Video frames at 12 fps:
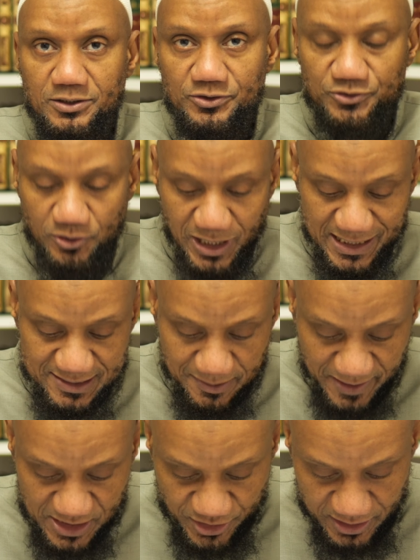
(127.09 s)
So as he
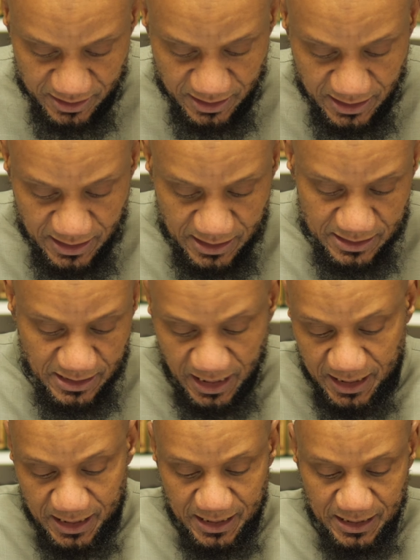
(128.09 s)
mentioned,
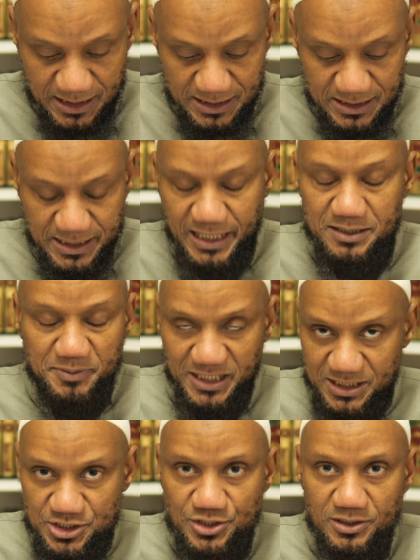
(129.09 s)

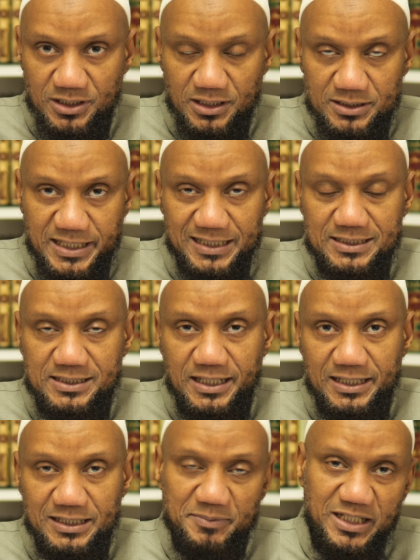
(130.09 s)
tadbij,
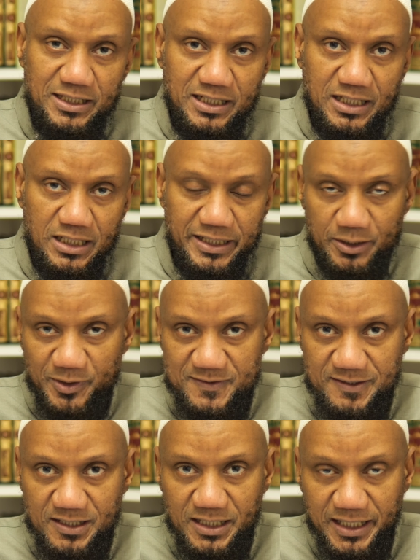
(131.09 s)
that the meaning
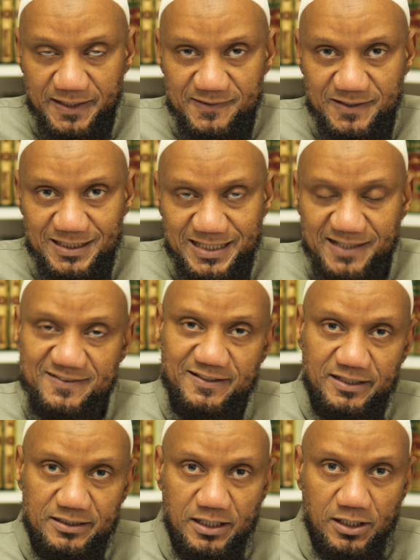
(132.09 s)
linguistically is
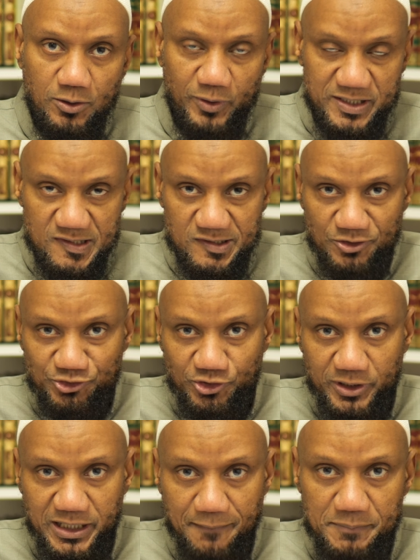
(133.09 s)
tazin, which is
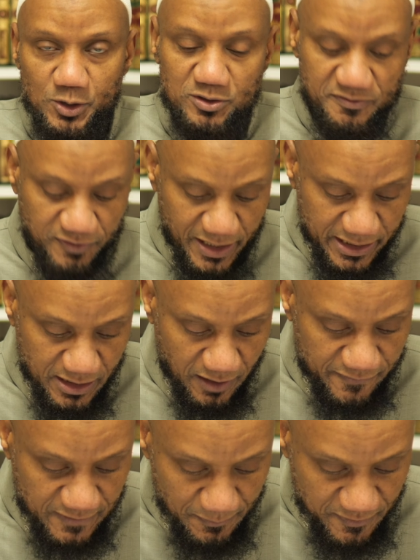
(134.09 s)
concerning beautifying
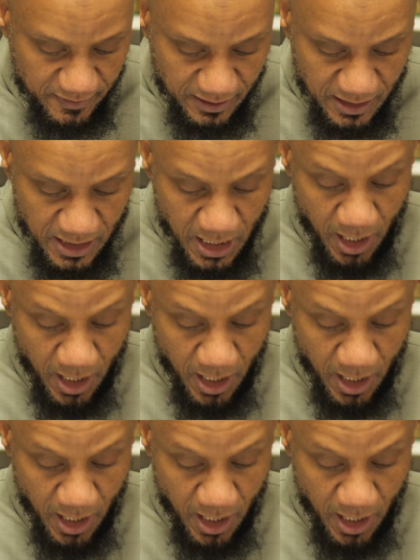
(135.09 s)
of something,